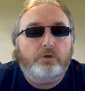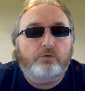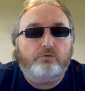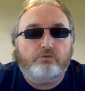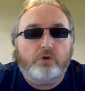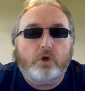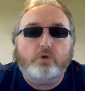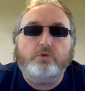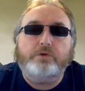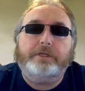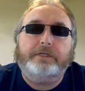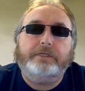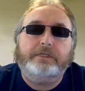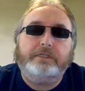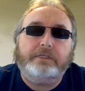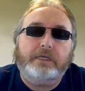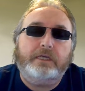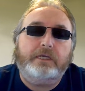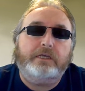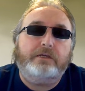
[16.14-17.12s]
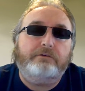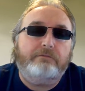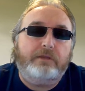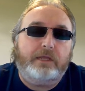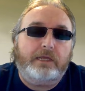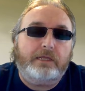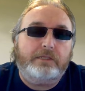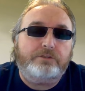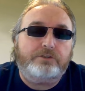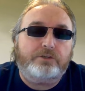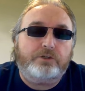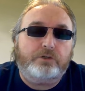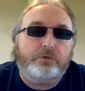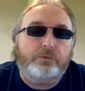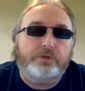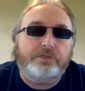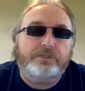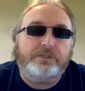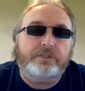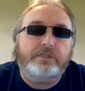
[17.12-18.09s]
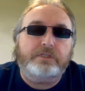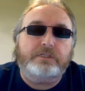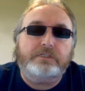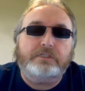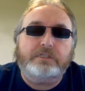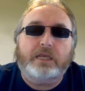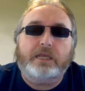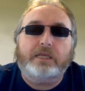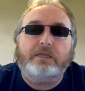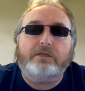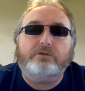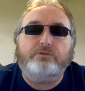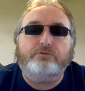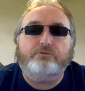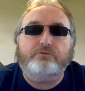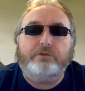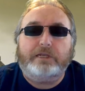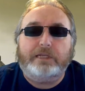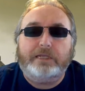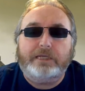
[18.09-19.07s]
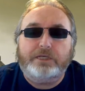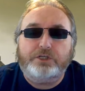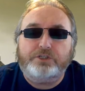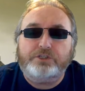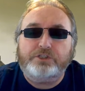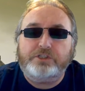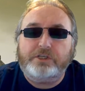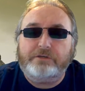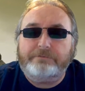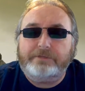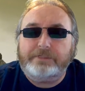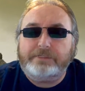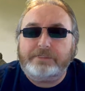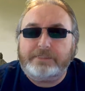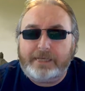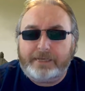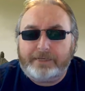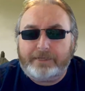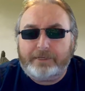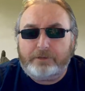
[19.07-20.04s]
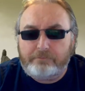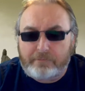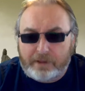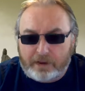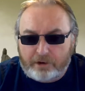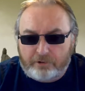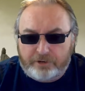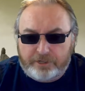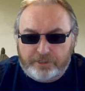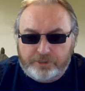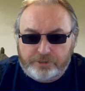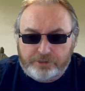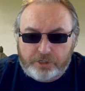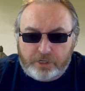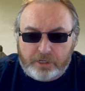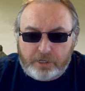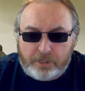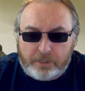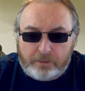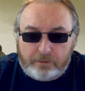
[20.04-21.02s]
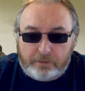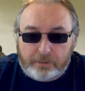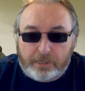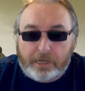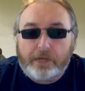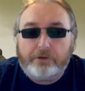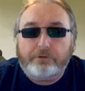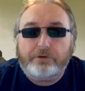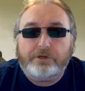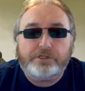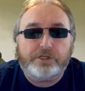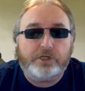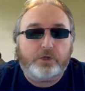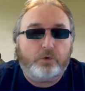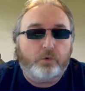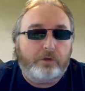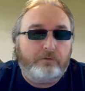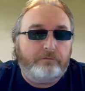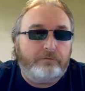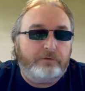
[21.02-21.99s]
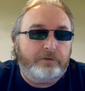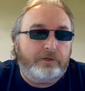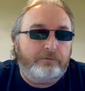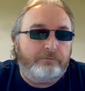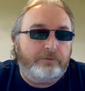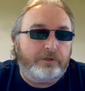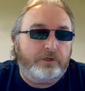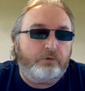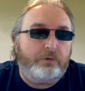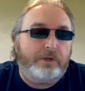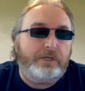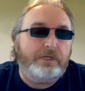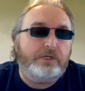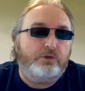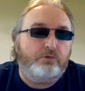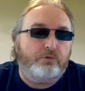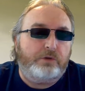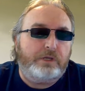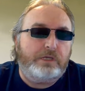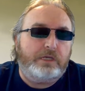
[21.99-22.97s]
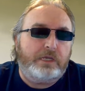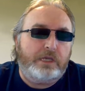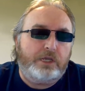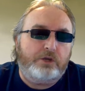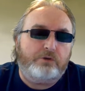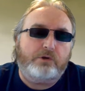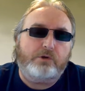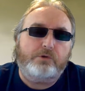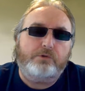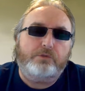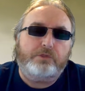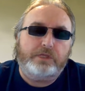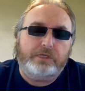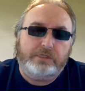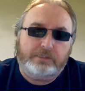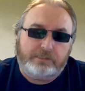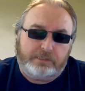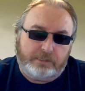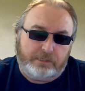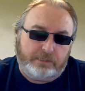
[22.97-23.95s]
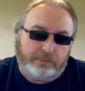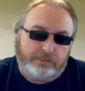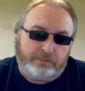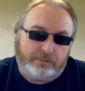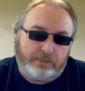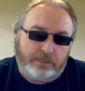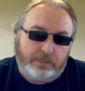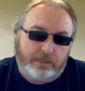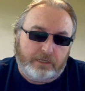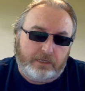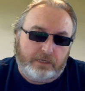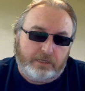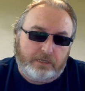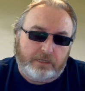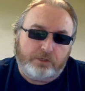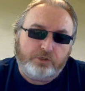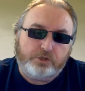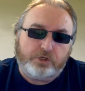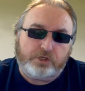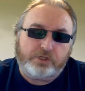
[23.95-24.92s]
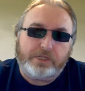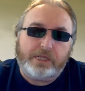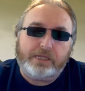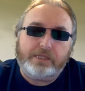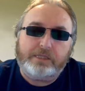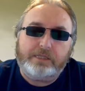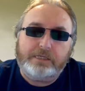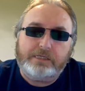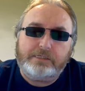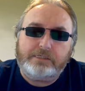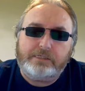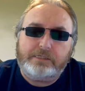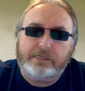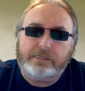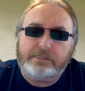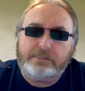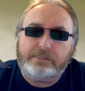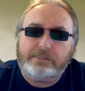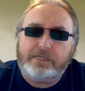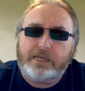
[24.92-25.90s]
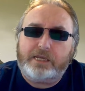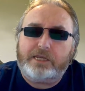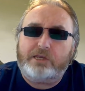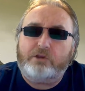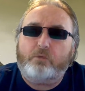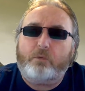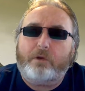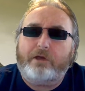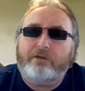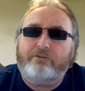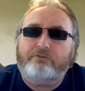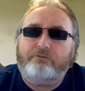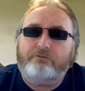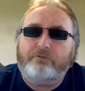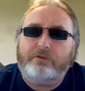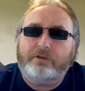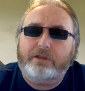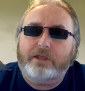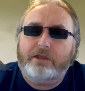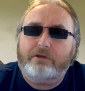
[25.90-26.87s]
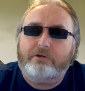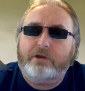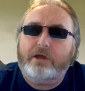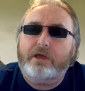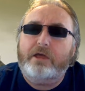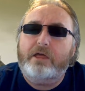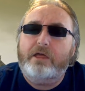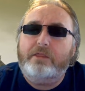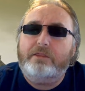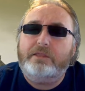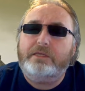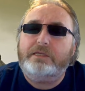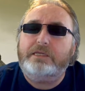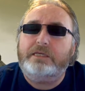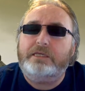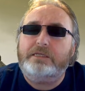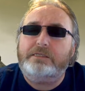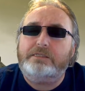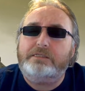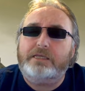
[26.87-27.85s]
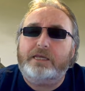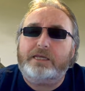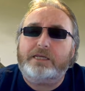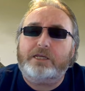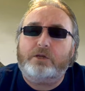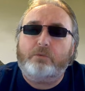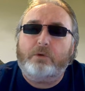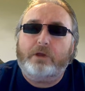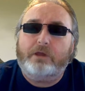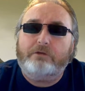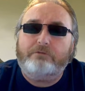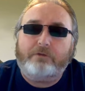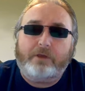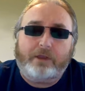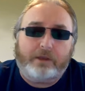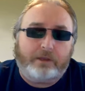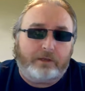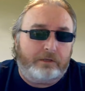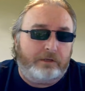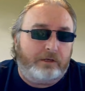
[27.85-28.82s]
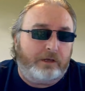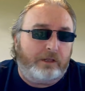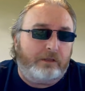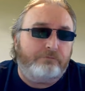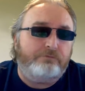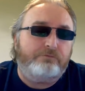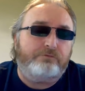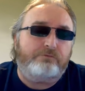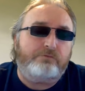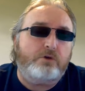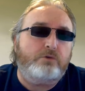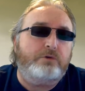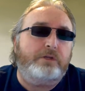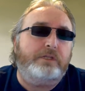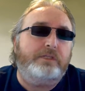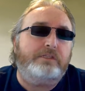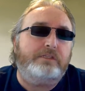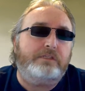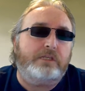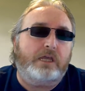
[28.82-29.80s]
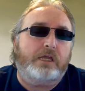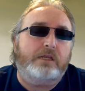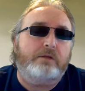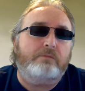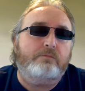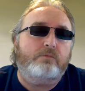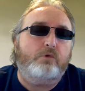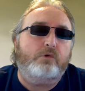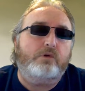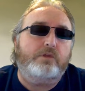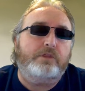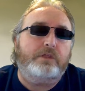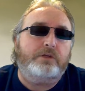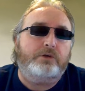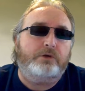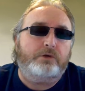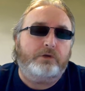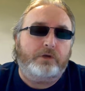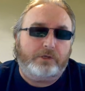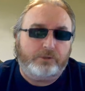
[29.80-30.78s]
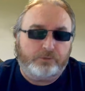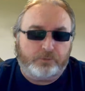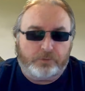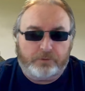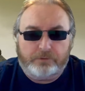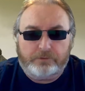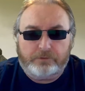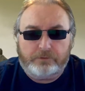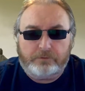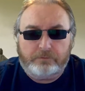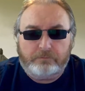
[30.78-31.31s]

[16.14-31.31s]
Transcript: Ronan, King of Leinster, was in the tangled relations of his second marriage, the Irish equivalent of the great Greek hero Theseus. And just like Theseus' second wife Federa, the king's second wife Eaclann loved Ronan's son more than her husband.